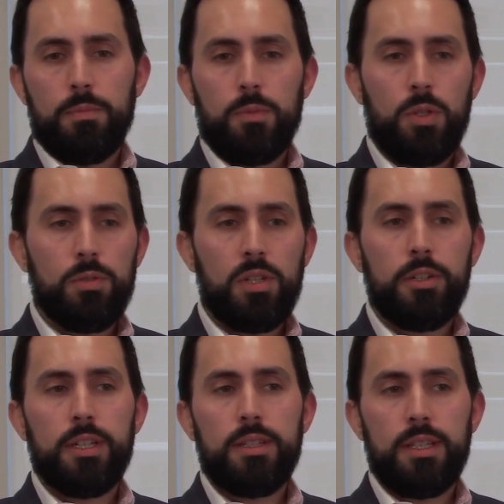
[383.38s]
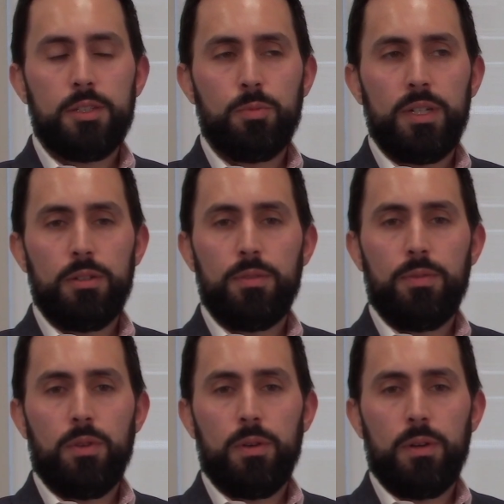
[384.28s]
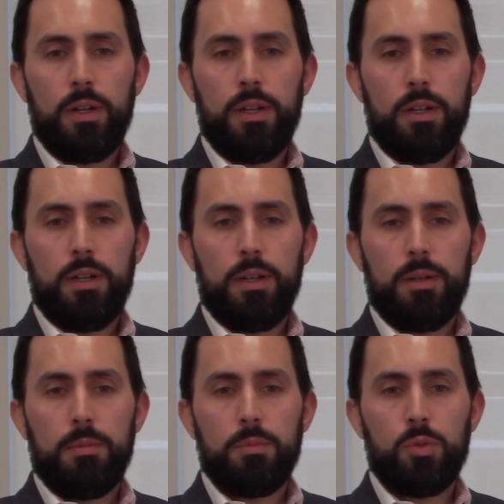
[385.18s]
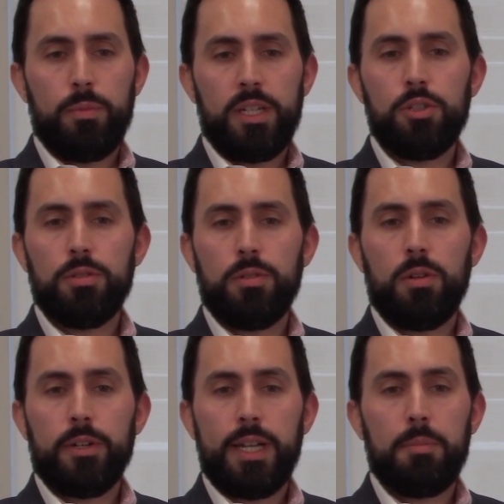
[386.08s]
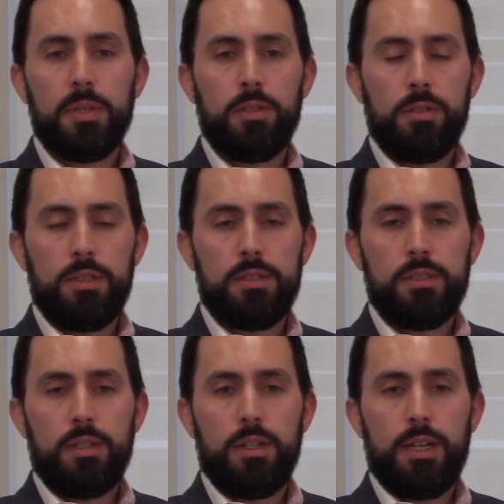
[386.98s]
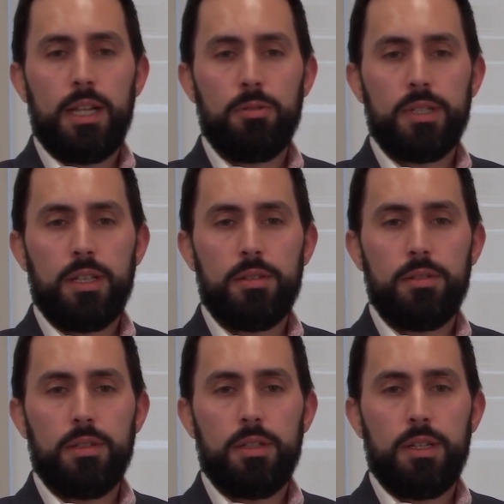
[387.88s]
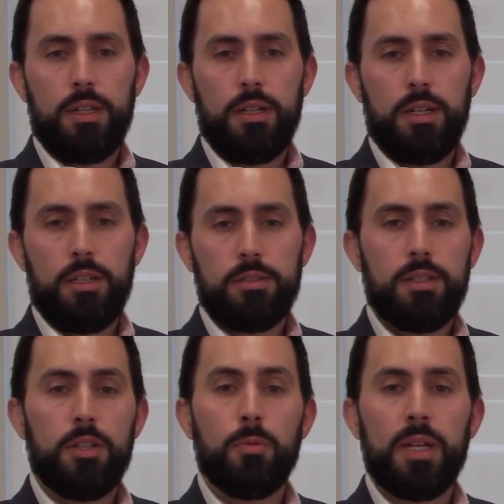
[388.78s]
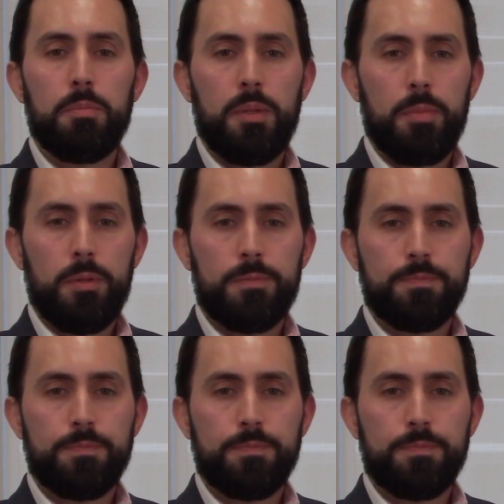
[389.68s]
Those are the things we look for to make sure our capital is allocated alongside the right people.